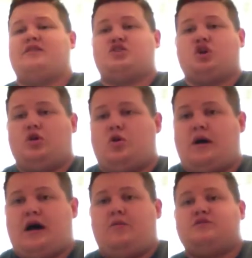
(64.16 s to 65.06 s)
the solo
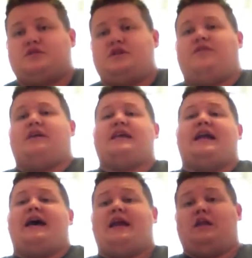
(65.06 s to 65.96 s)
albums and stuff like that.
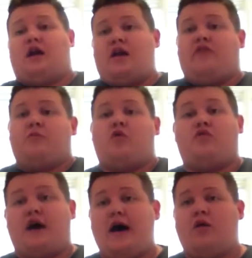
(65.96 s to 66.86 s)
And I had a lot of them on
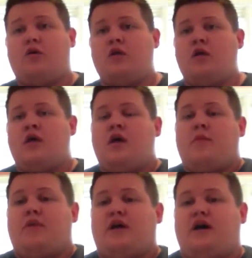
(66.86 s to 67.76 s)
vinyl.
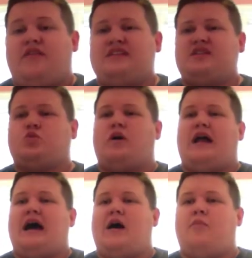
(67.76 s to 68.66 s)
But this is
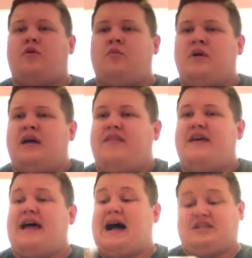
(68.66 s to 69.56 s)
one album
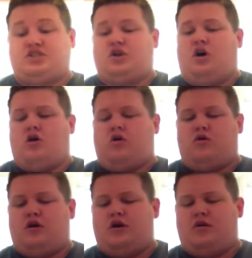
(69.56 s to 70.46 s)
that I
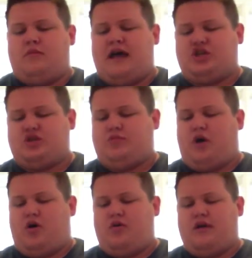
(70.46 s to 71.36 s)
saw. I actually
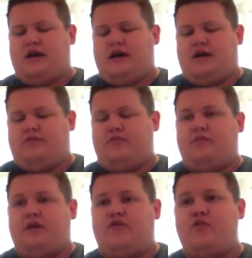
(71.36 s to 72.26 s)
bought,
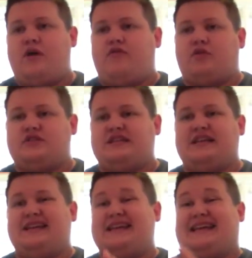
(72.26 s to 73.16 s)
if you ever
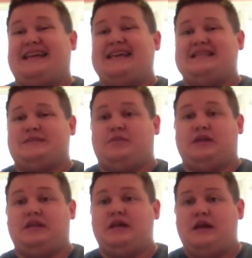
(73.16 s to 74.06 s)
seen the Kiss
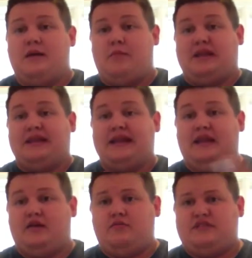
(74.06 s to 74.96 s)

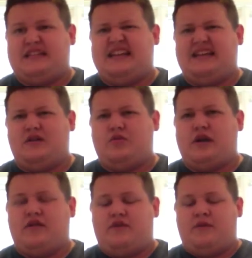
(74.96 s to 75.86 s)
Millennium CD or
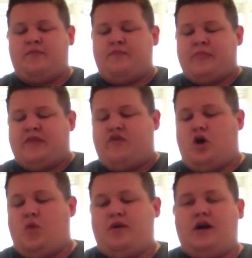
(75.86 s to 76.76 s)
whatever, if you
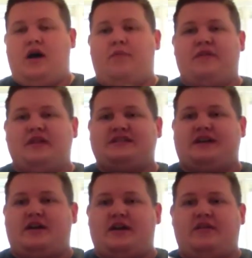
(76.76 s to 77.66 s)
open it up in this
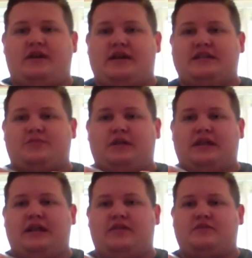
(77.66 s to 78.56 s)
area in the Kiss
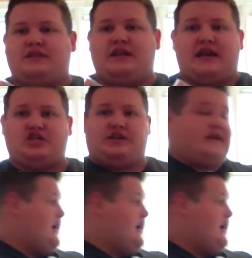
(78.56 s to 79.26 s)
Millennium CD, actually I think I